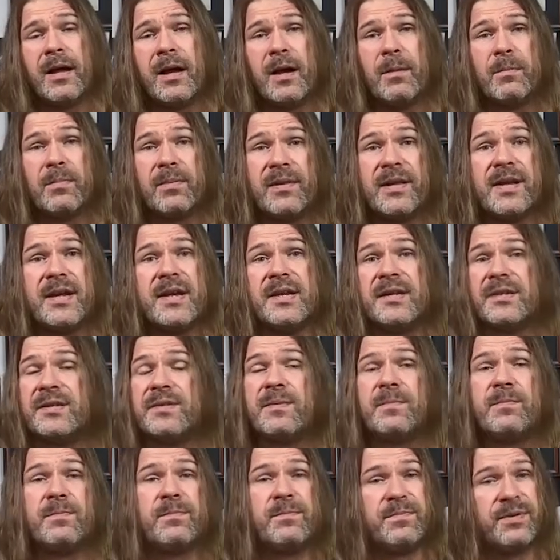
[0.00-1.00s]
please
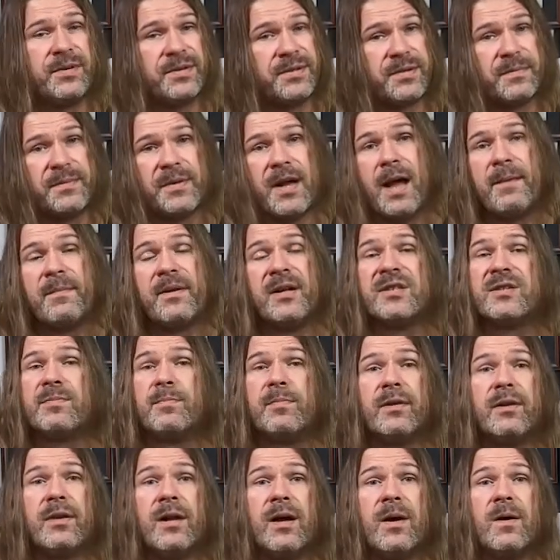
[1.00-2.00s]
put some comments
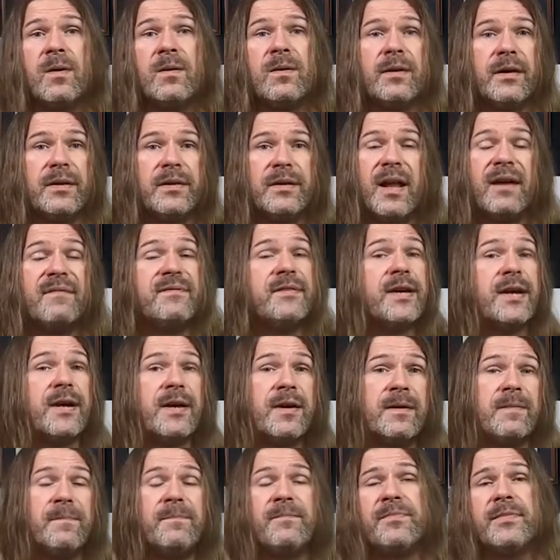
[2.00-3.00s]
below. I'd love to hear
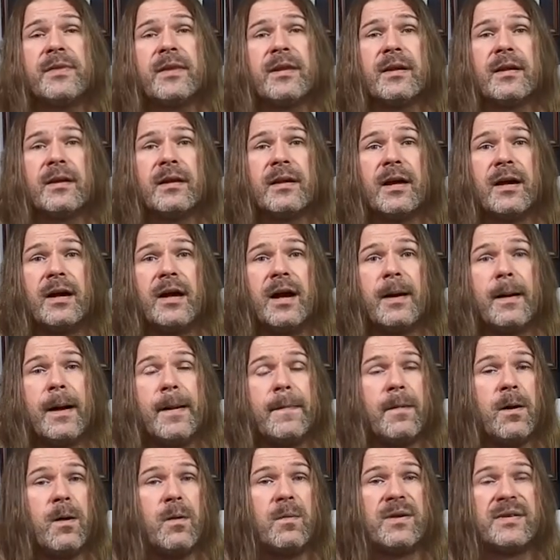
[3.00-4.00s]
them. I'm
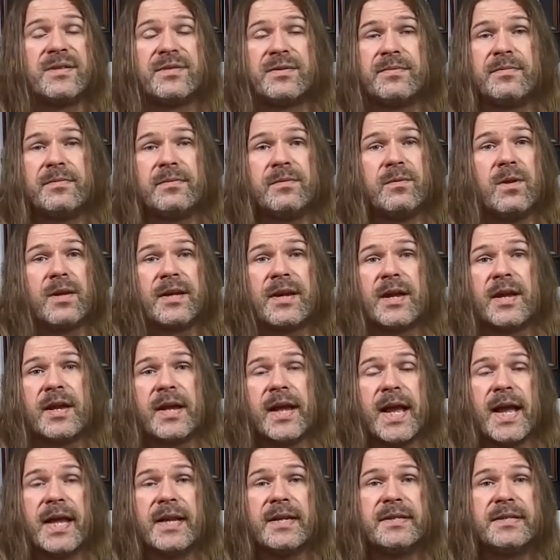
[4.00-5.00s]
always looking
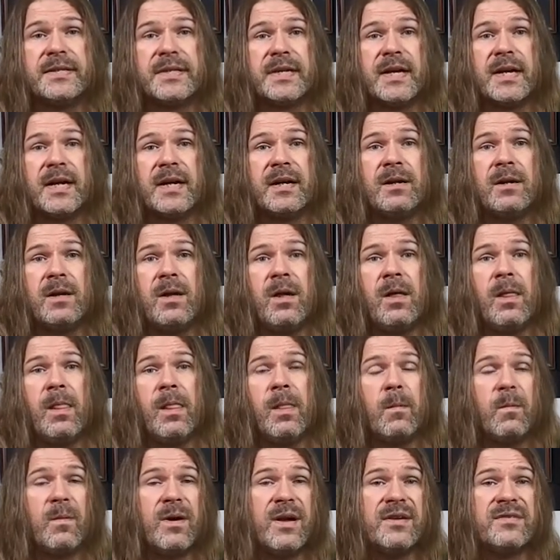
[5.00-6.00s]
at
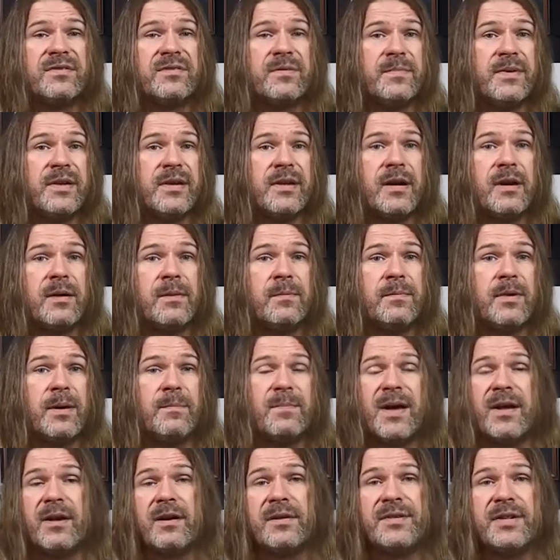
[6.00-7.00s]
ways to become a
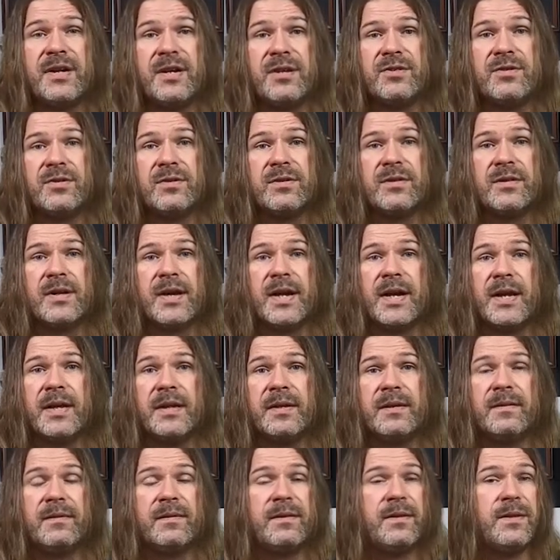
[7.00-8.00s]
better teacher,
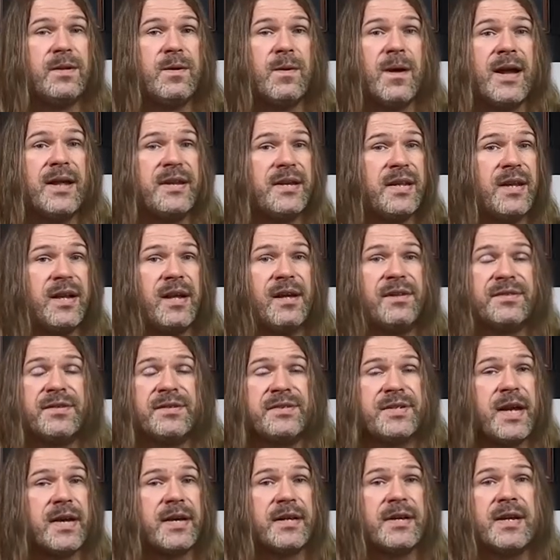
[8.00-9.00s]
and new ideas and
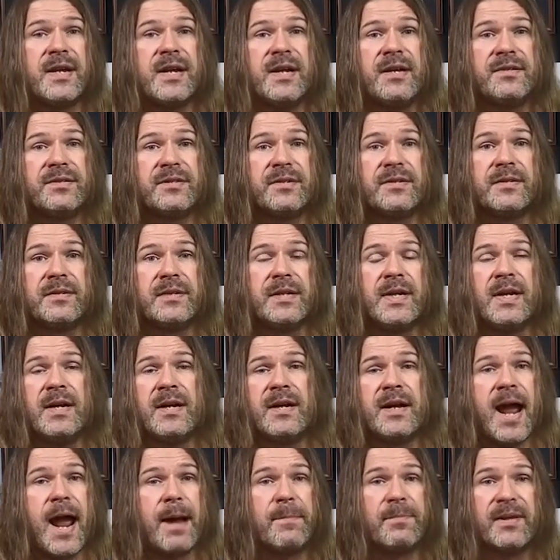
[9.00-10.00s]
techniques and
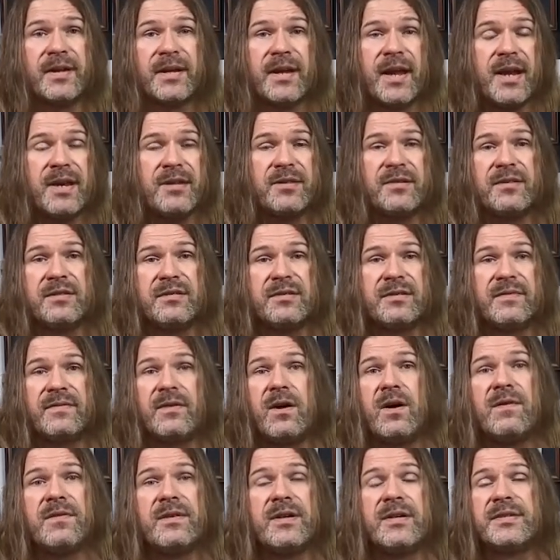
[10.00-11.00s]
applications of
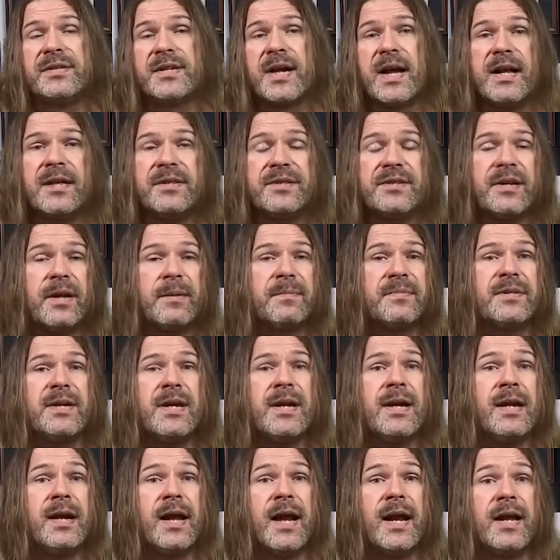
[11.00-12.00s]
all these concepts,
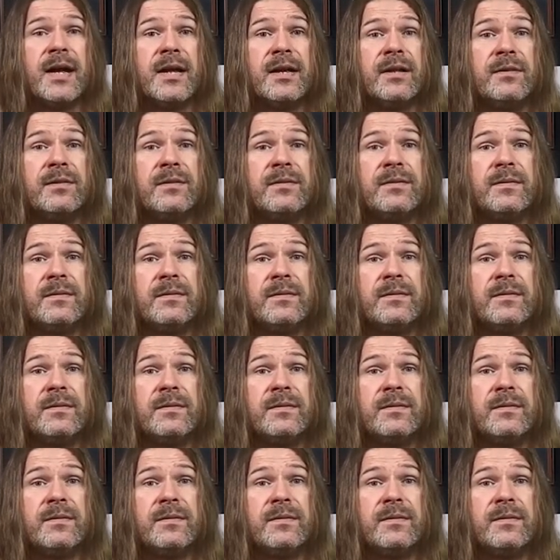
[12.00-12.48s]
and